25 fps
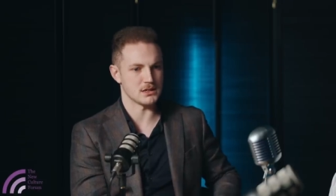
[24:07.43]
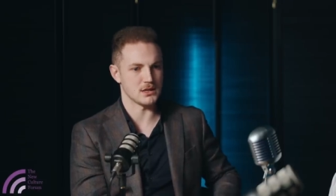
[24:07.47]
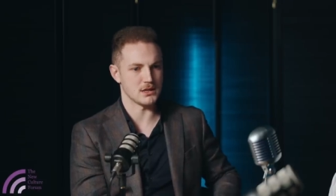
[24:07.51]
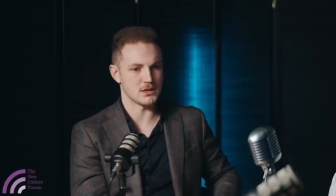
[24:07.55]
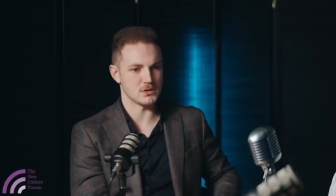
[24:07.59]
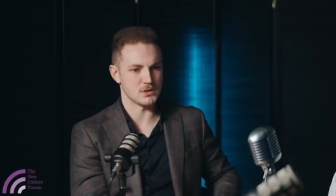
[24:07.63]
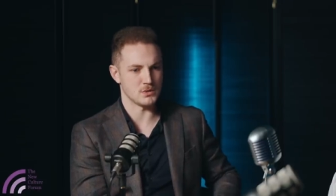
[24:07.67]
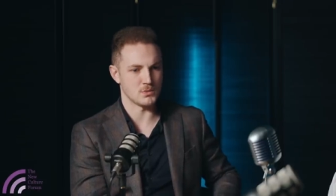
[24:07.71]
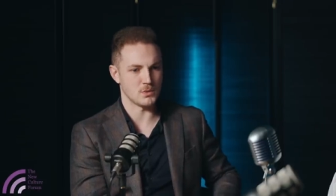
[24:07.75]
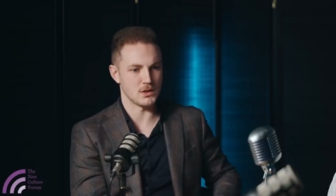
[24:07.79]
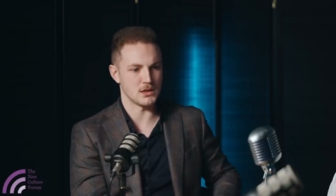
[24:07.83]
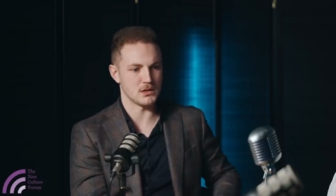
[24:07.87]

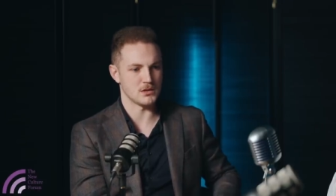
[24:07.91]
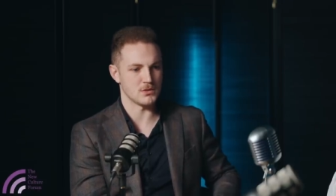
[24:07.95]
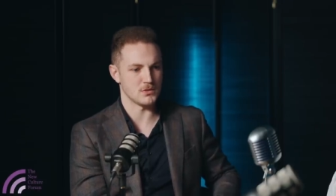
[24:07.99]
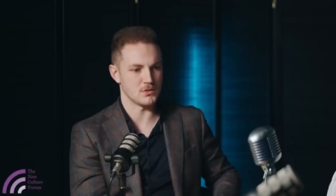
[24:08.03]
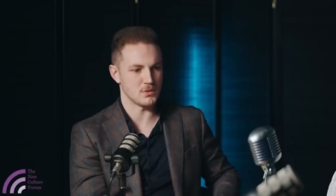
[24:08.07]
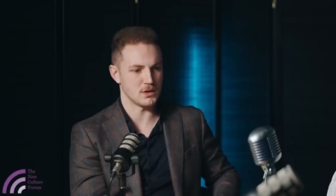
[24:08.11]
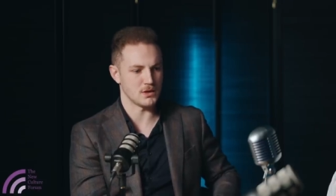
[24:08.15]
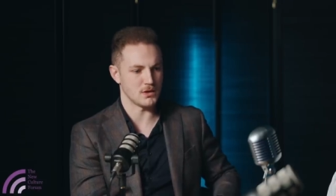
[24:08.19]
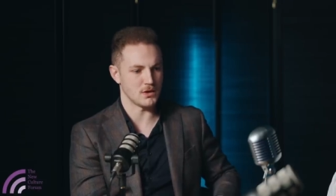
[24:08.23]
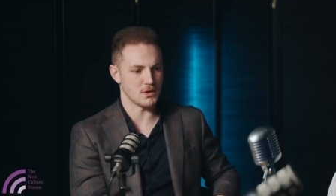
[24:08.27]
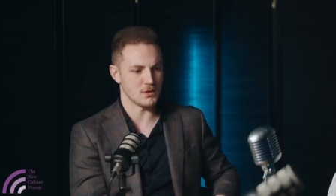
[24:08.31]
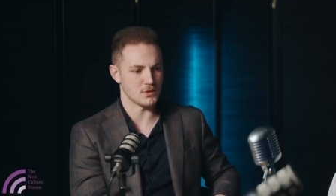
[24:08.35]
Like when the
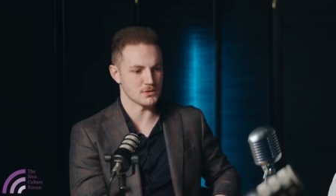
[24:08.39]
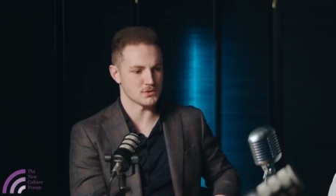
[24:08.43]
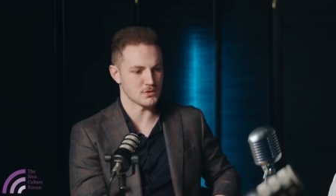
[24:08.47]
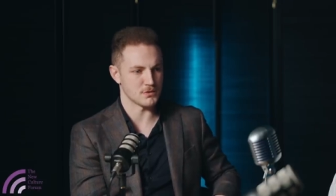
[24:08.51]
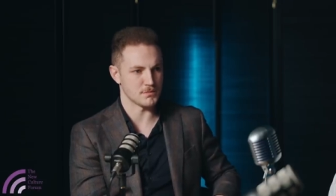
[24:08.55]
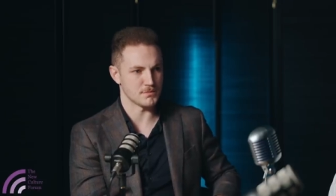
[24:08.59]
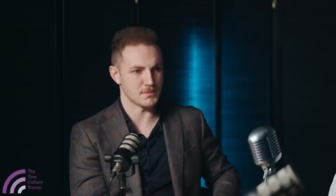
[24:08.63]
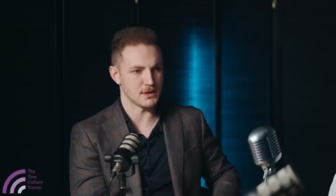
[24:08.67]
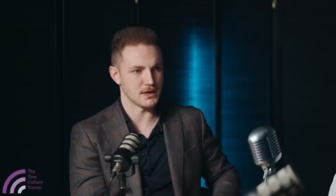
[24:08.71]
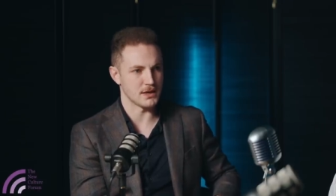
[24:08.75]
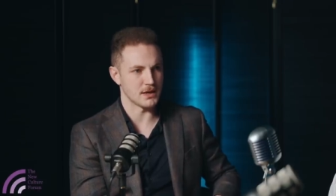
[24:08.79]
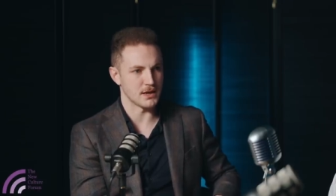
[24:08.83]
when the whole sort
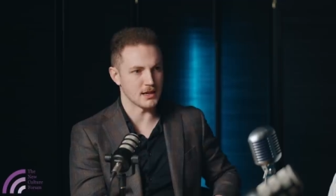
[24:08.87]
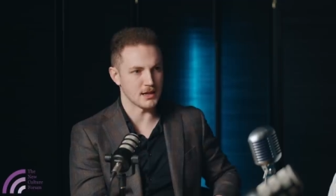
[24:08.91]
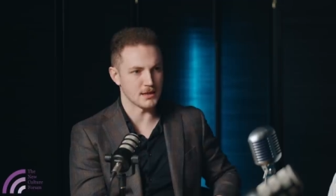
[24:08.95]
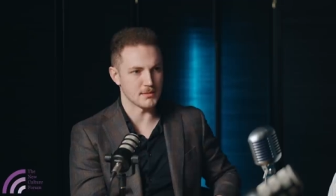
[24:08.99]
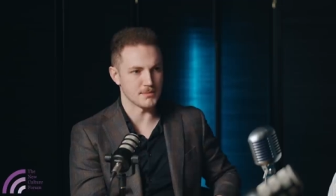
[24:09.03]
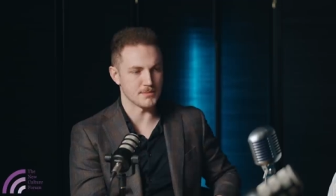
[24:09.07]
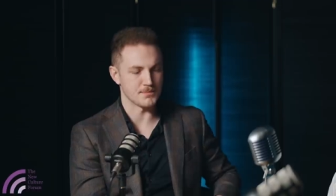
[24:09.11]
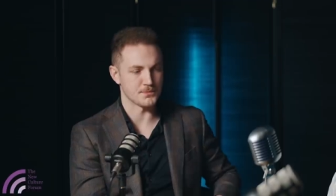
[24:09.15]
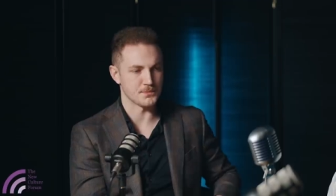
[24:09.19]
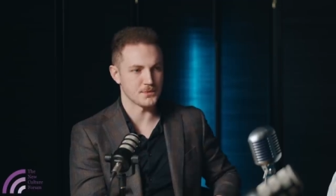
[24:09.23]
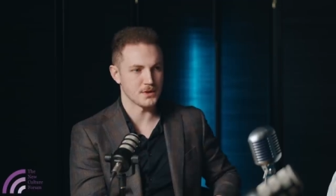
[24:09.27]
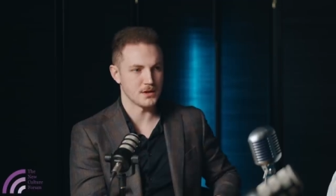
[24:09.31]
of
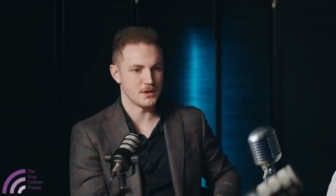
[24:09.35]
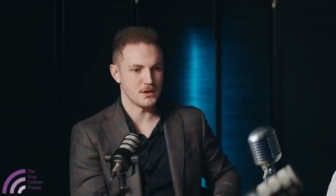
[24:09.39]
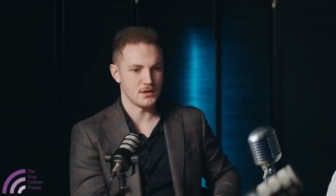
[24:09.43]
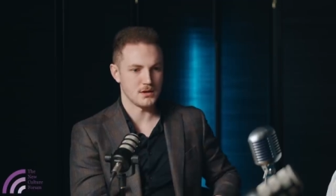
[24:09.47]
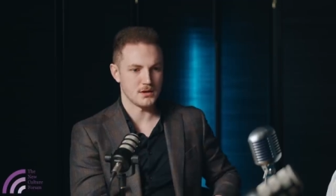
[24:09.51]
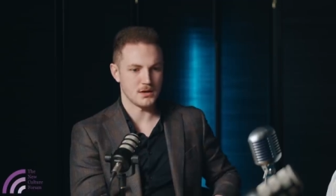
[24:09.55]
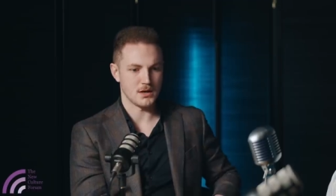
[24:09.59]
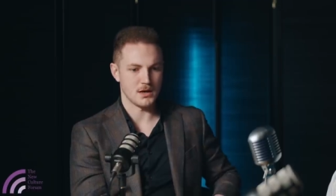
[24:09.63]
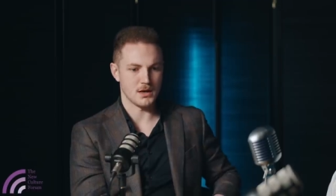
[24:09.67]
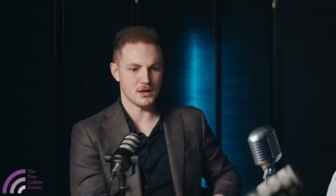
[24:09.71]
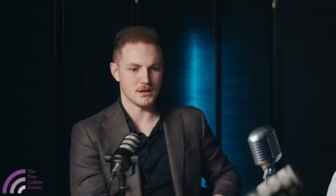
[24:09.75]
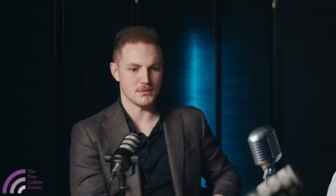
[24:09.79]
BLM
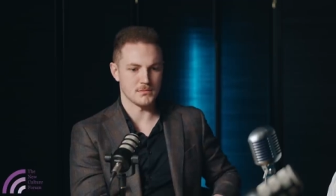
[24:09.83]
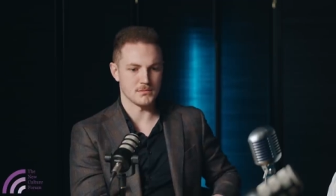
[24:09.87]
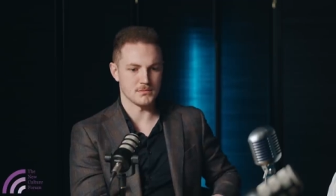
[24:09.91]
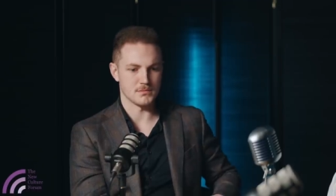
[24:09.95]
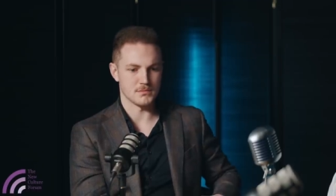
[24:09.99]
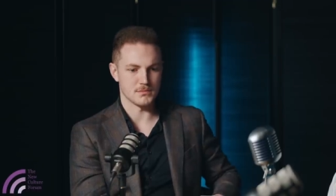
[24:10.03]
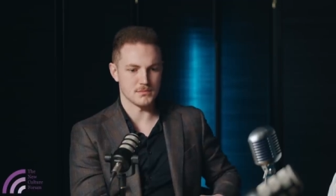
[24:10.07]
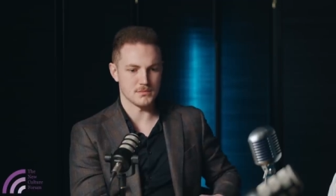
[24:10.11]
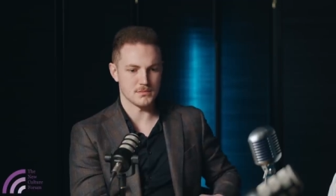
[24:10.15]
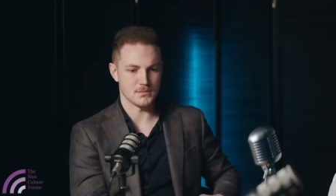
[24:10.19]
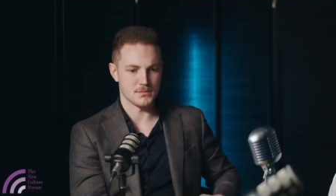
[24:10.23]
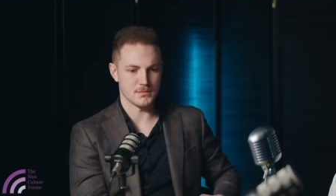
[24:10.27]

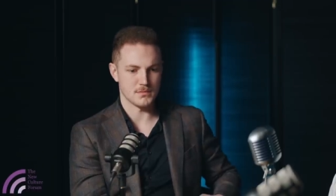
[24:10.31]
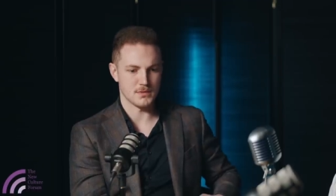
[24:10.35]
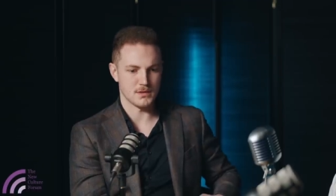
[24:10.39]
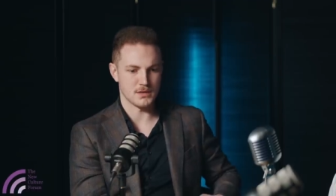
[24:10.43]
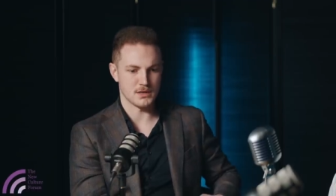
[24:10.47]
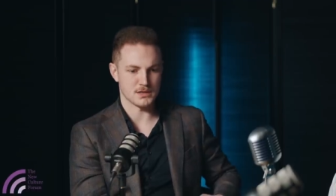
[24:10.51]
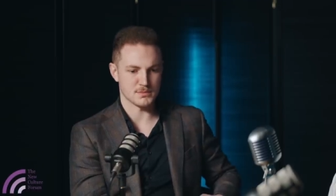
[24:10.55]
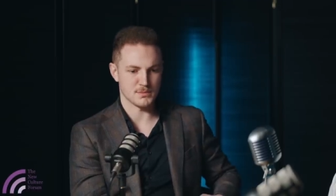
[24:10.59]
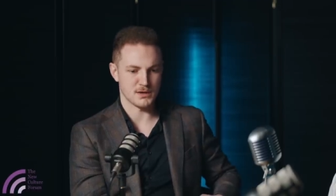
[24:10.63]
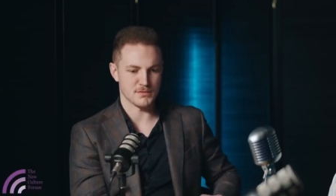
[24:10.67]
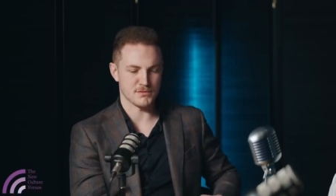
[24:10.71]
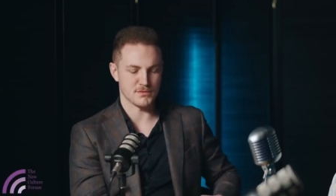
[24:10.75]
um,
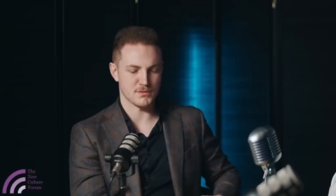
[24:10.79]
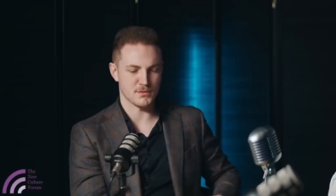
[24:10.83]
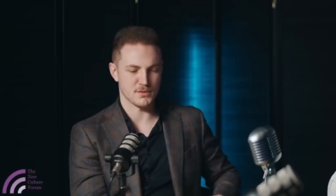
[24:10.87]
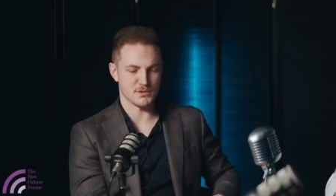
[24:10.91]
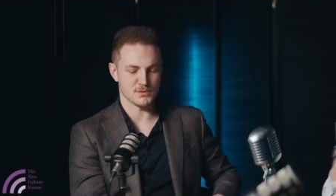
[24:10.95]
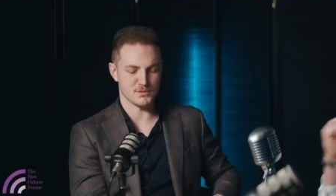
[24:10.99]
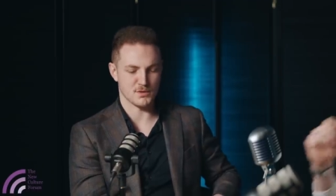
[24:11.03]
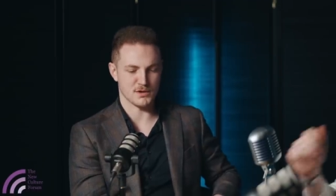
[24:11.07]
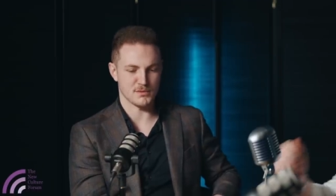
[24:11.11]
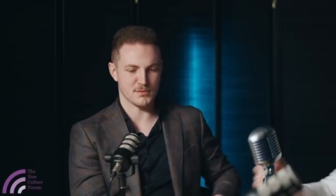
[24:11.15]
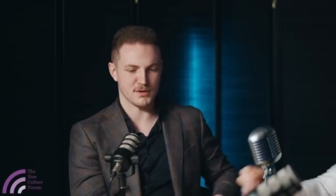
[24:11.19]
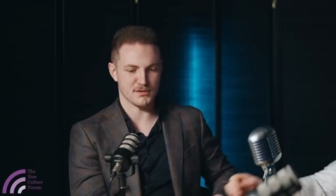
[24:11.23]
as my
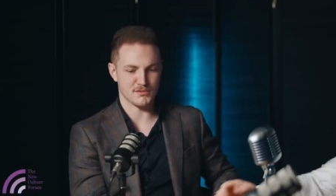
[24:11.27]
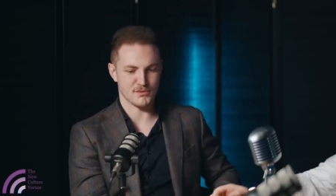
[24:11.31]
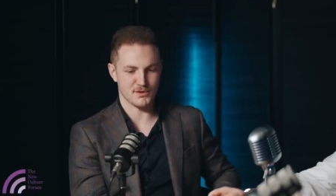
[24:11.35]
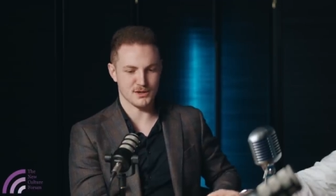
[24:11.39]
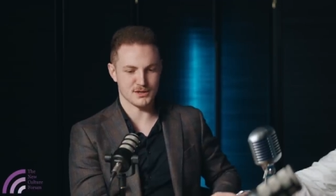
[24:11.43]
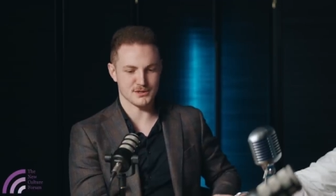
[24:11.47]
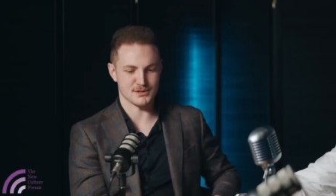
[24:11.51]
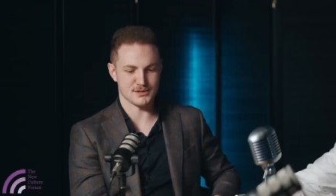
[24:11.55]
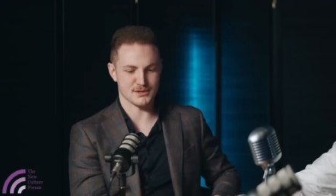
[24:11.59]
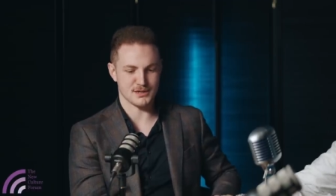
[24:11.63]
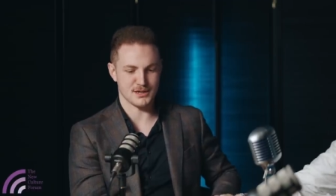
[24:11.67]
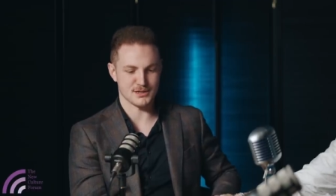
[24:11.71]
as one of my
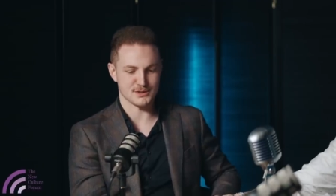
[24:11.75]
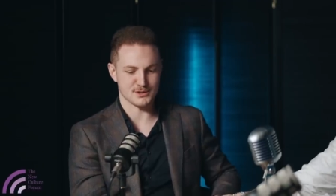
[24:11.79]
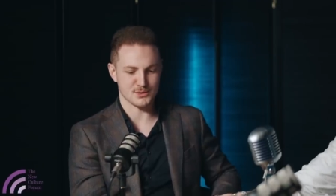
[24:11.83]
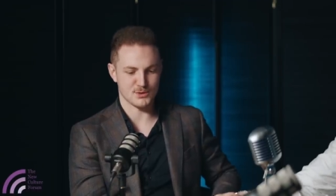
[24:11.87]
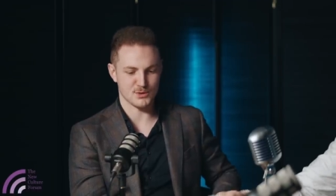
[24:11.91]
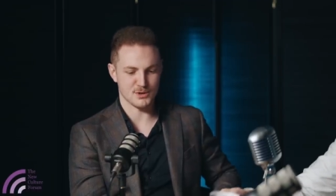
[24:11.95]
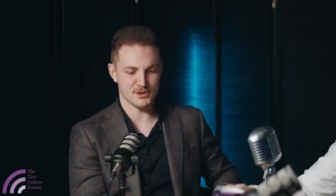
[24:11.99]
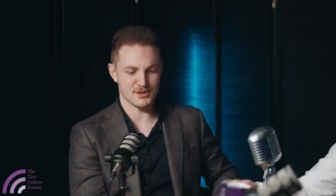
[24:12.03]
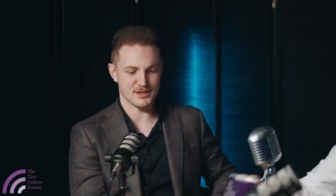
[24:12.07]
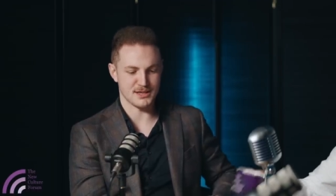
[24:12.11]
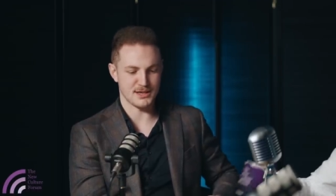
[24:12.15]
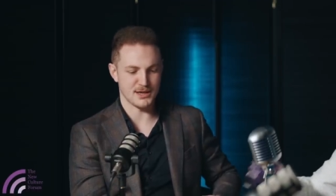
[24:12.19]
friends likes to
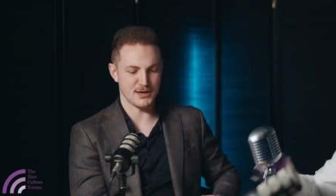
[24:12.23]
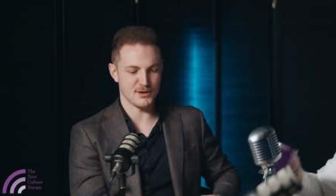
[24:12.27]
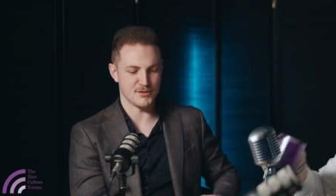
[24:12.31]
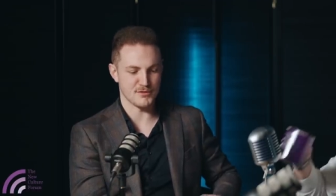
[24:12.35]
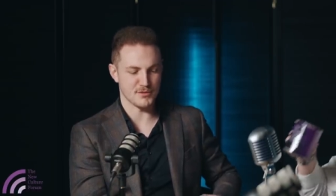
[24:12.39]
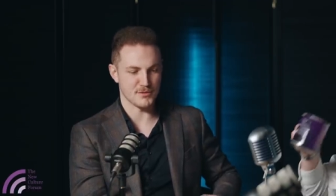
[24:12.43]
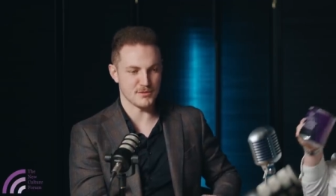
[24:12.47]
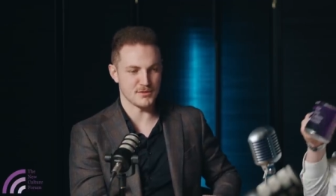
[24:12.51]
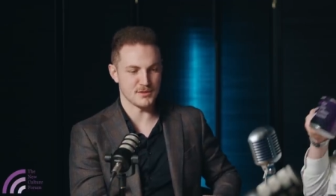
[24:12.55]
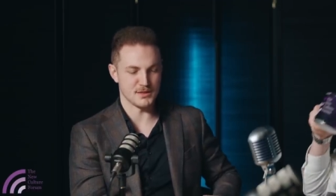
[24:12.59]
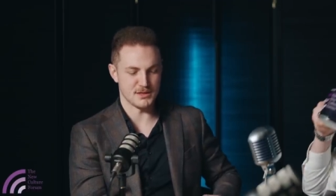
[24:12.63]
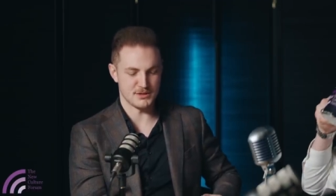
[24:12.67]
call it, the year of
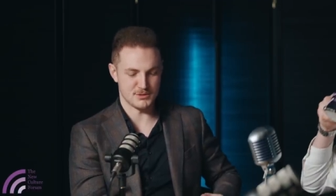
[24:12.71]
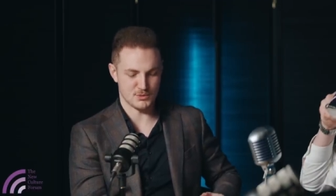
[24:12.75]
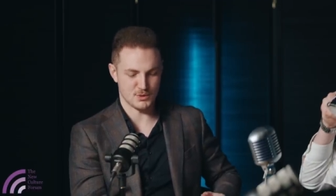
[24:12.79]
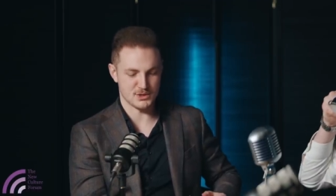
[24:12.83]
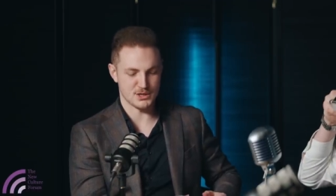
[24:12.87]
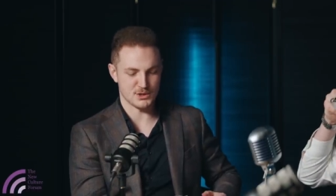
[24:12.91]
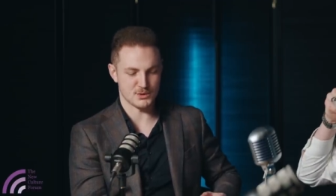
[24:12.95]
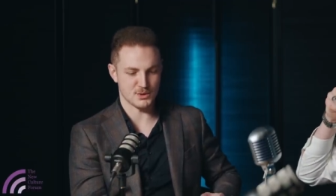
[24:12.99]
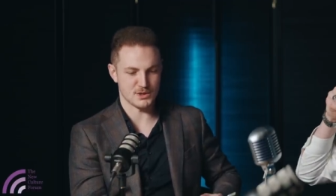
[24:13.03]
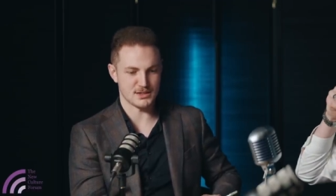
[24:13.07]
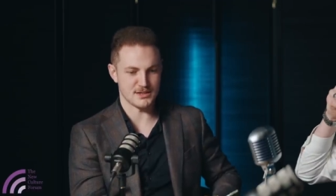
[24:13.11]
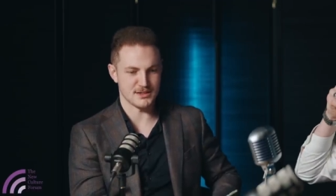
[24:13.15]

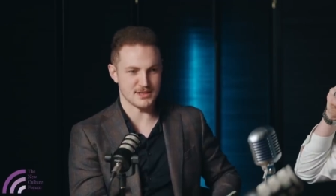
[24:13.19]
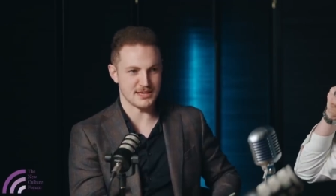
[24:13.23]
2020,